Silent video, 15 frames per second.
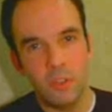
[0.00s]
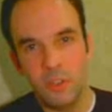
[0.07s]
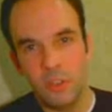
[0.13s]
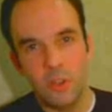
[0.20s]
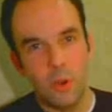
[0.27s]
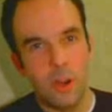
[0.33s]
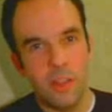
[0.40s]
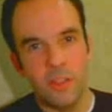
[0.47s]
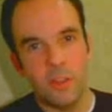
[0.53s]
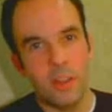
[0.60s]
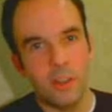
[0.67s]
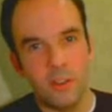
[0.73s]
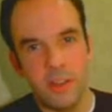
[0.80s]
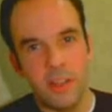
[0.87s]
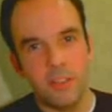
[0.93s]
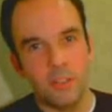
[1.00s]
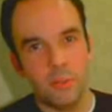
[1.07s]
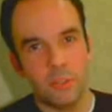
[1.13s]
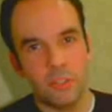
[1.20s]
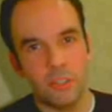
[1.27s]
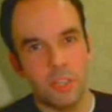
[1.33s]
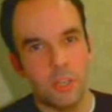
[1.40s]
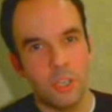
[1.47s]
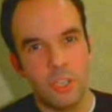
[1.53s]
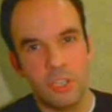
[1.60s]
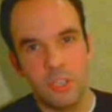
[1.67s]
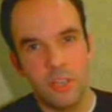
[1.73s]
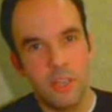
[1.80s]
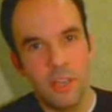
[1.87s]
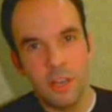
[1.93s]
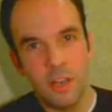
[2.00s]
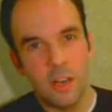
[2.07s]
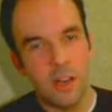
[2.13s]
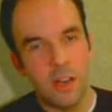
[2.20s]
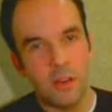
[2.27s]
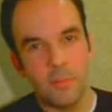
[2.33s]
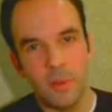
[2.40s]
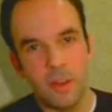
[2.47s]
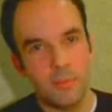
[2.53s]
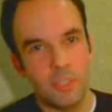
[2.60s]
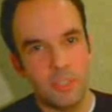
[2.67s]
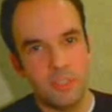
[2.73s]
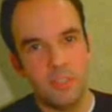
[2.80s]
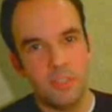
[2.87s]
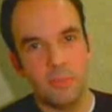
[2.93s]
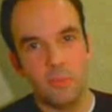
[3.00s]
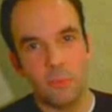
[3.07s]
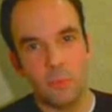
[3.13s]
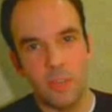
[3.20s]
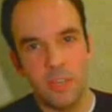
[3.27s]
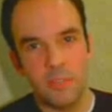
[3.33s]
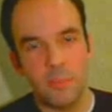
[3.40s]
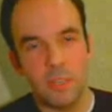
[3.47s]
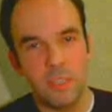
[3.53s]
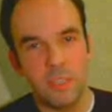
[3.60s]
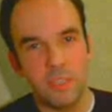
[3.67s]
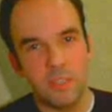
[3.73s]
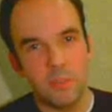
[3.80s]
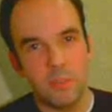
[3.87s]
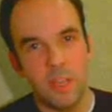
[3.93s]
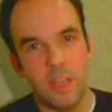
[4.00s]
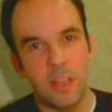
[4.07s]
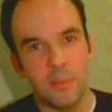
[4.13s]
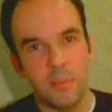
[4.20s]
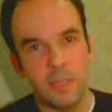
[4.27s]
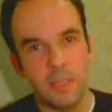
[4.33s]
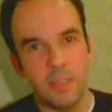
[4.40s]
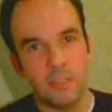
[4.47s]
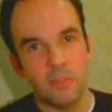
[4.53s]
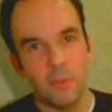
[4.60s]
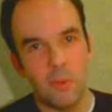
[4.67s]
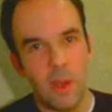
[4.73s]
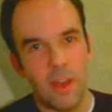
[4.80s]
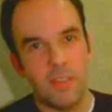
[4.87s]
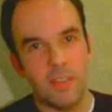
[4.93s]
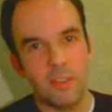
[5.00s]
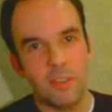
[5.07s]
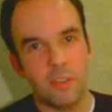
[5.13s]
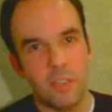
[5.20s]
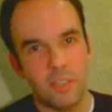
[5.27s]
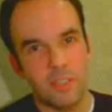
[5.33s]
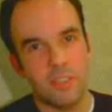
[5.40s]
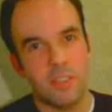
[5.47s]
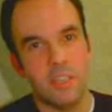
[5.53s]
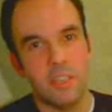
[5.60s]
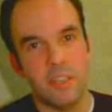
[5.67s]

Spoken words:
Go on the internet, do a search. Just read as much as you can, because I think Christians need